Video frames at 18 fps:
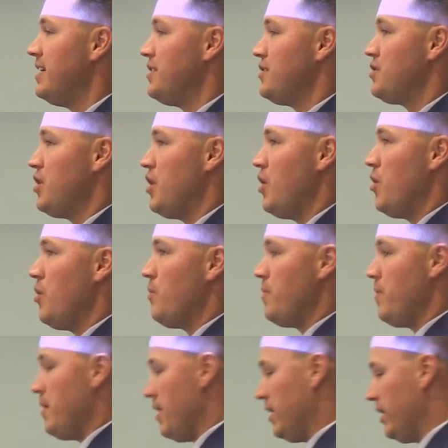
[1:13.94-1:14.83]

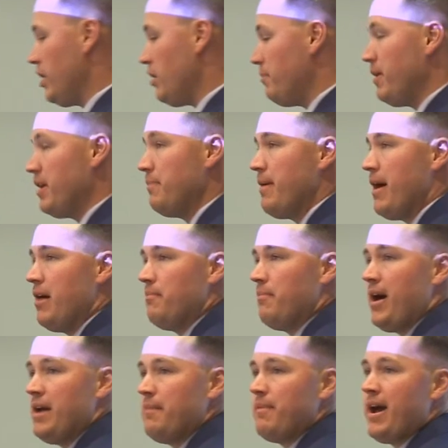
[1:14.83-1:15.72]
So a little bit about
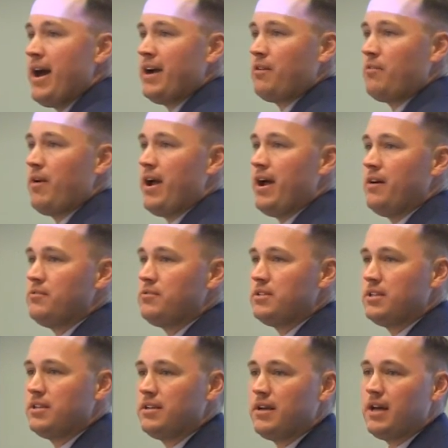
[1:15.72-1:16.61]
my
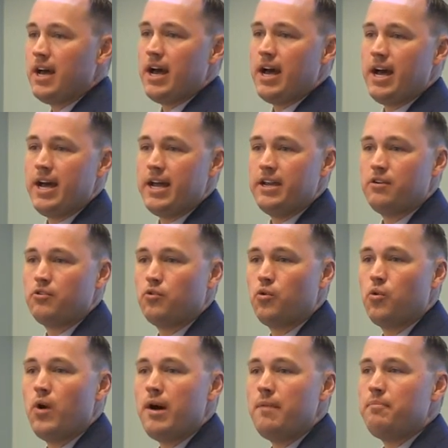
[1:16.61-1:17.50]
background. I
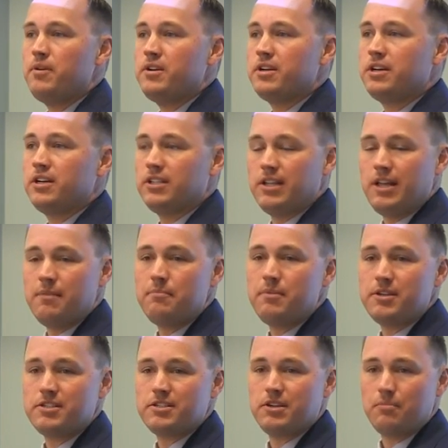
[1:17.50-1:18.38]
grew up in
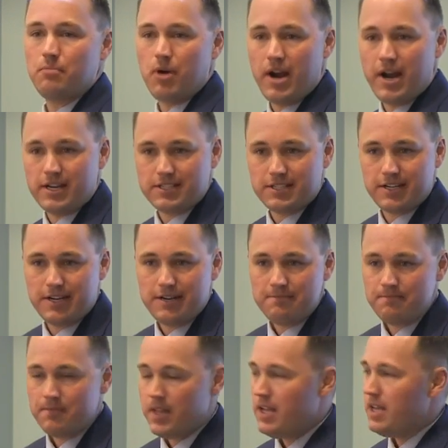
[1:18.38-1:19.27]
Columbus,
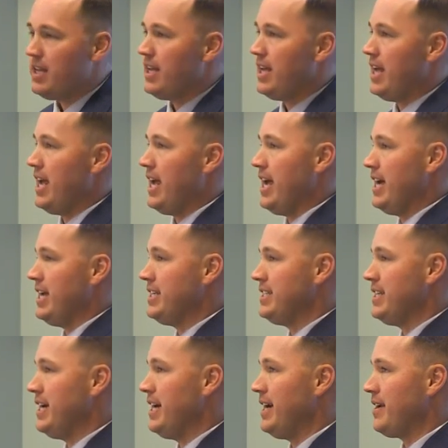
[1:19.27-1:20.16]
Nebraska,
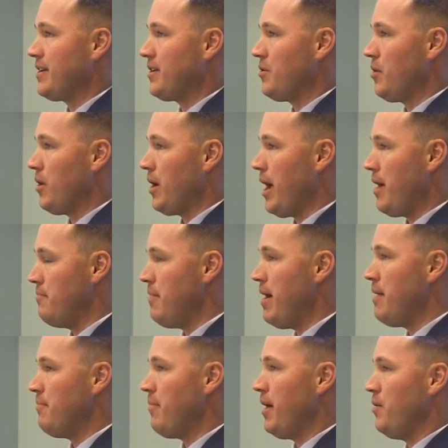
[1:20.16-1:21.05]
and I
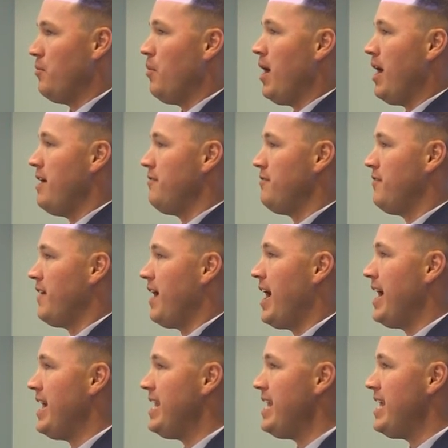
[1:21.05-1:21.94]
met my wife,
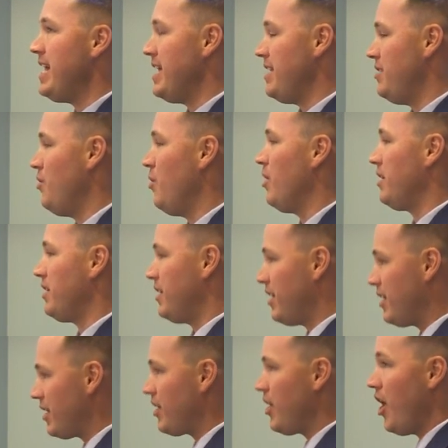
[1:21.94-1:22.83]
Heidi, at York
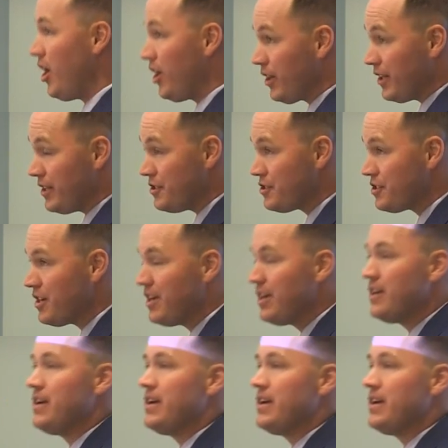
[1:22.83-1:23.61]
College.